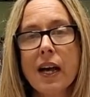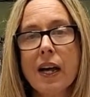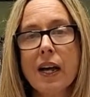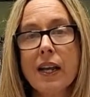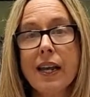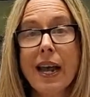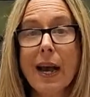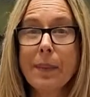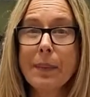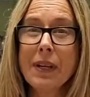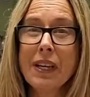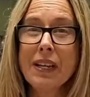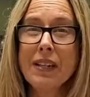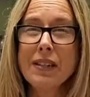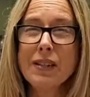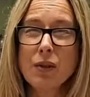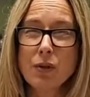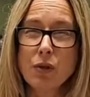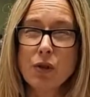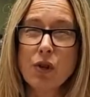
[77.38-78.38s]

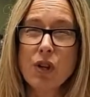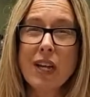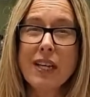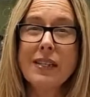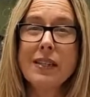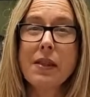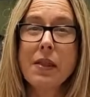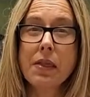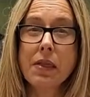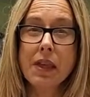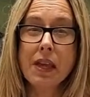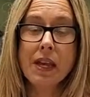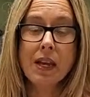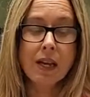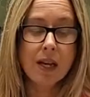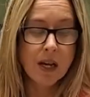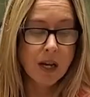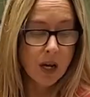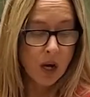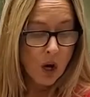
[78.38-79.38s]
napkins. Those are nice and
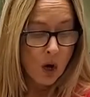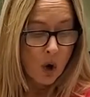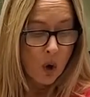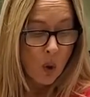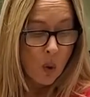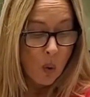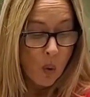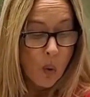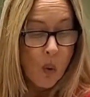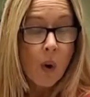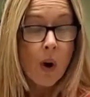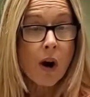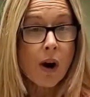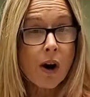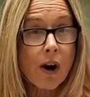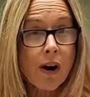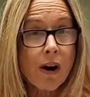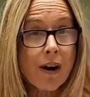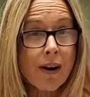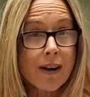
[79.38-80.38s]
thick.
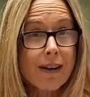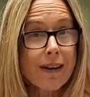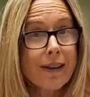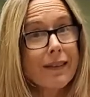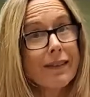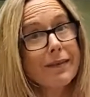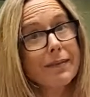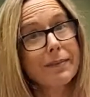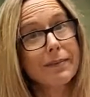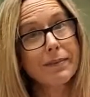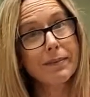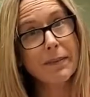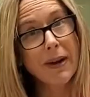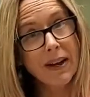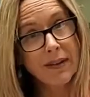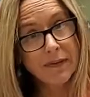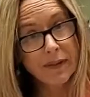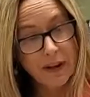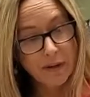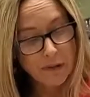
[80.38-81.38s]
Or my
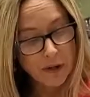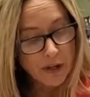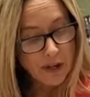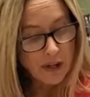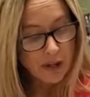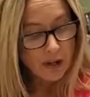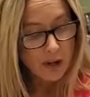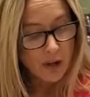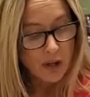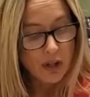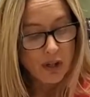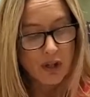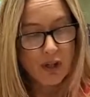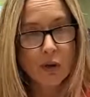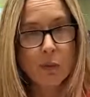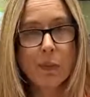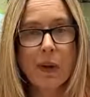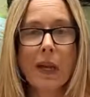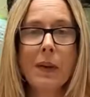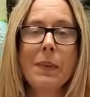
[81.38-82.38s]
favorite, you can do
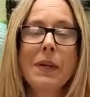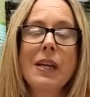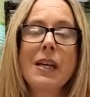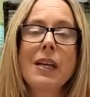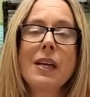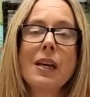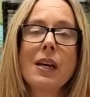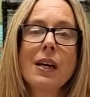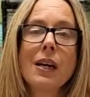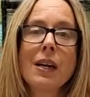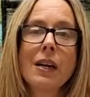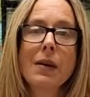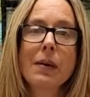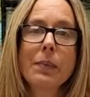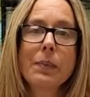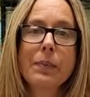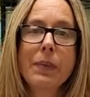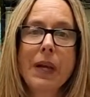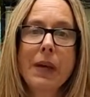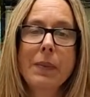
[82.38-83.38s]
baby
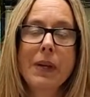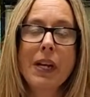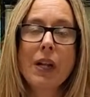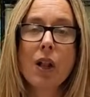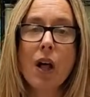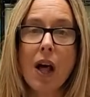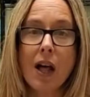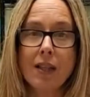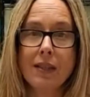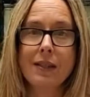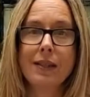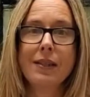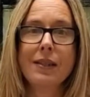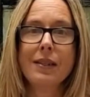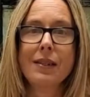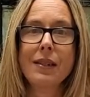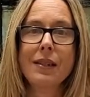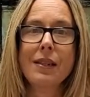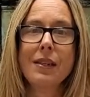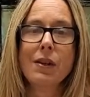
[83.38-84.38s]
cloths.
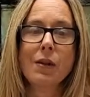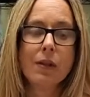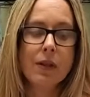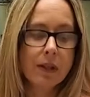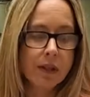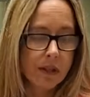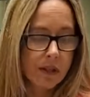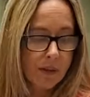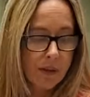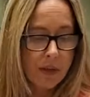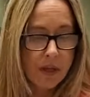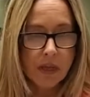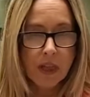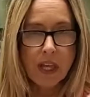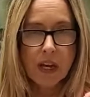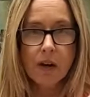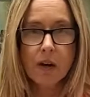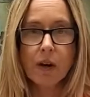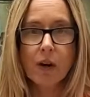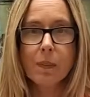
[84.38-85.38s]
You know, the little
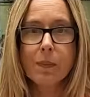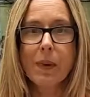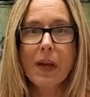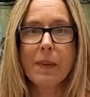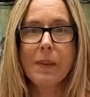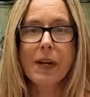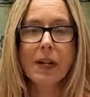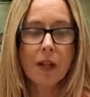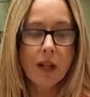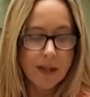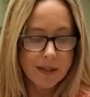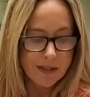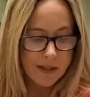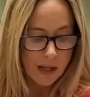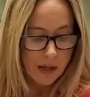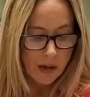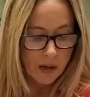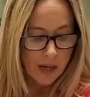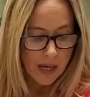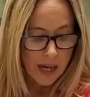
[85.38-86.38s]
thinner baby cloths that you
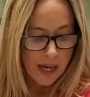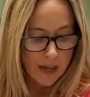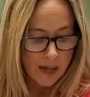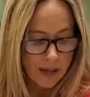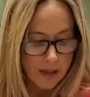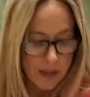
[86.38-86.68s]
can get